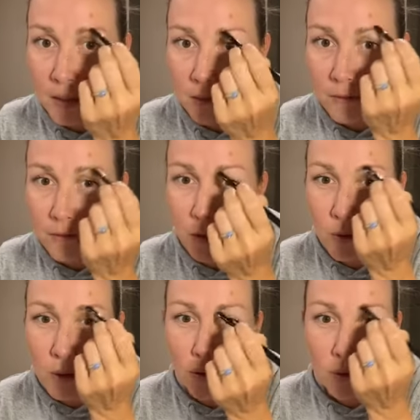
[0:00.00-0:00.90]

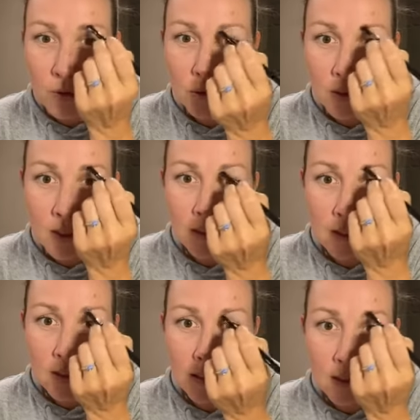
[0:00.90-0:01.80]
photos or
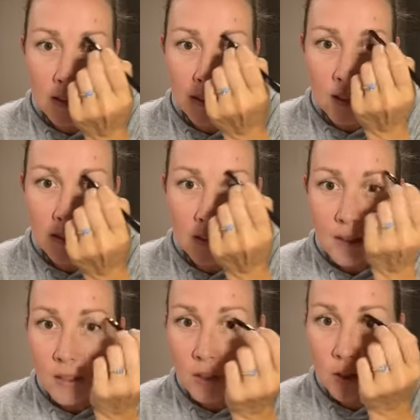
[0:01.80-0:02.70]
anything like that,
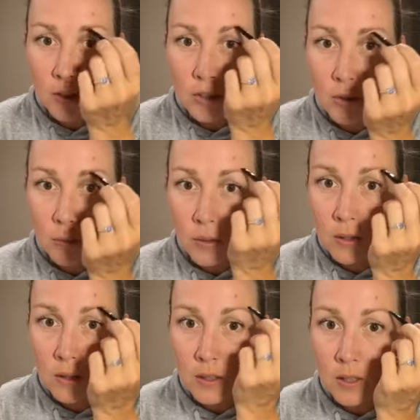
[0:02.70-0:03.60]
you just
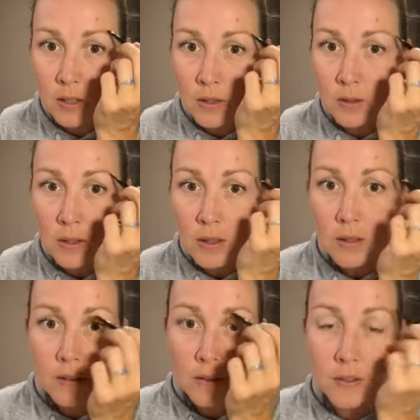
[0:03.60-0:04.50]
want to
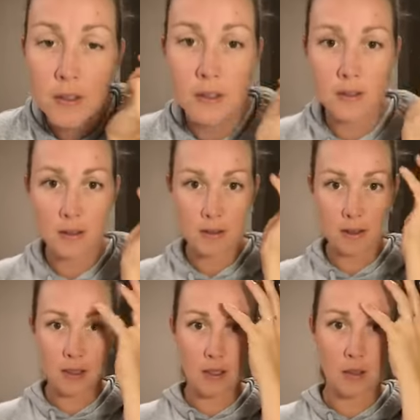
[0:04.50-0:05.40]
fill
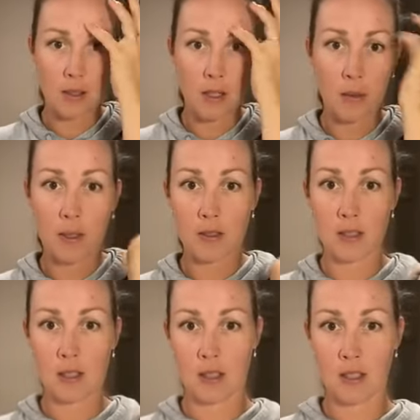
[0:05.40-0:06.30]
in your eyebrows.
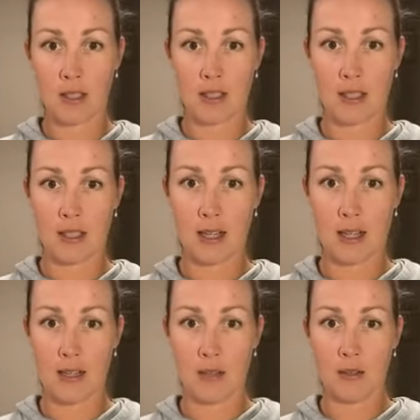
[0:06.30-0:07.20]
And you can see
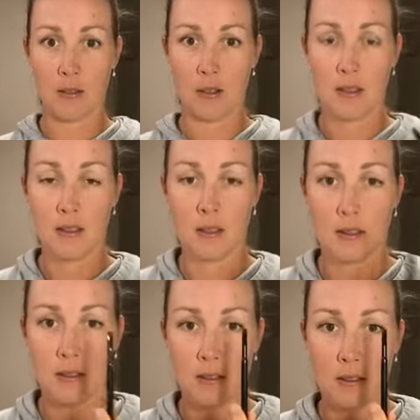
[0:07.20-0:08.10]
how
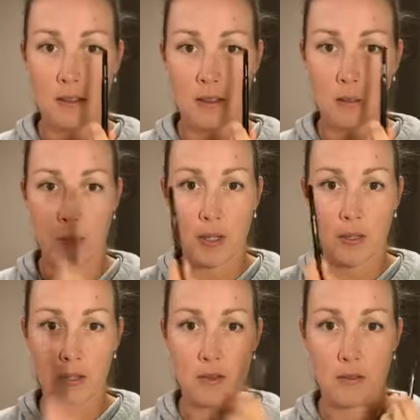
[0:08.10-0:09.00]

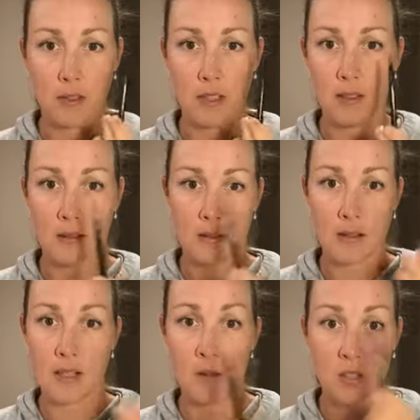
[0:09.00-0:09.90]
comparatively
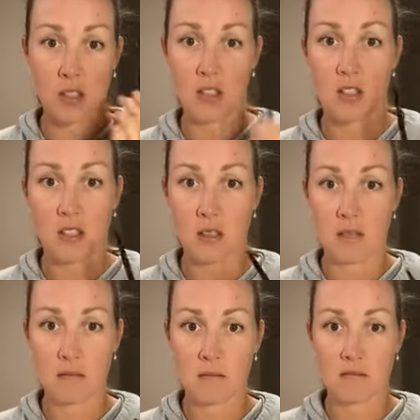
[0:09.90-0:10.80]
that one just
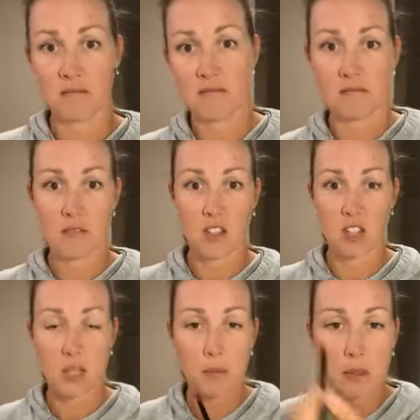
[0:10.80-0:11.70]

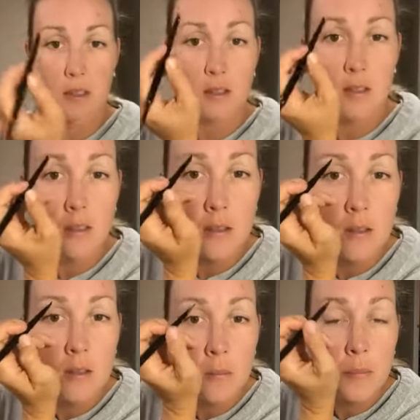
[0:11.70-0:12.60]
shapes it a
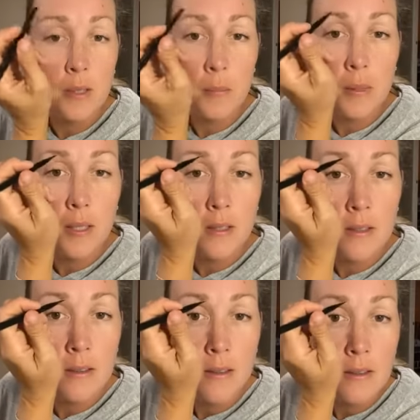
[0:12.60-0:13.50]
little bit
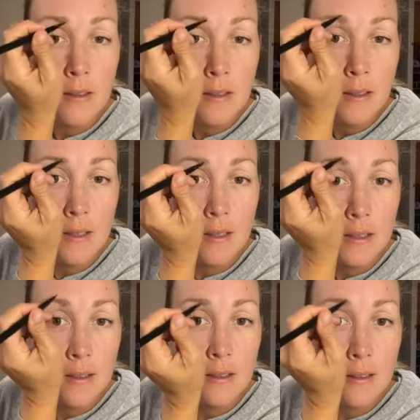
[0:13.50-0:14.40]
better.
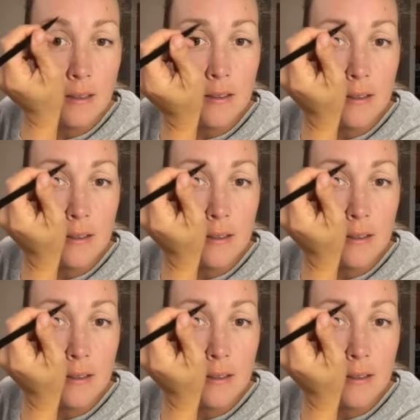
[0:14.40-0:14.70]
And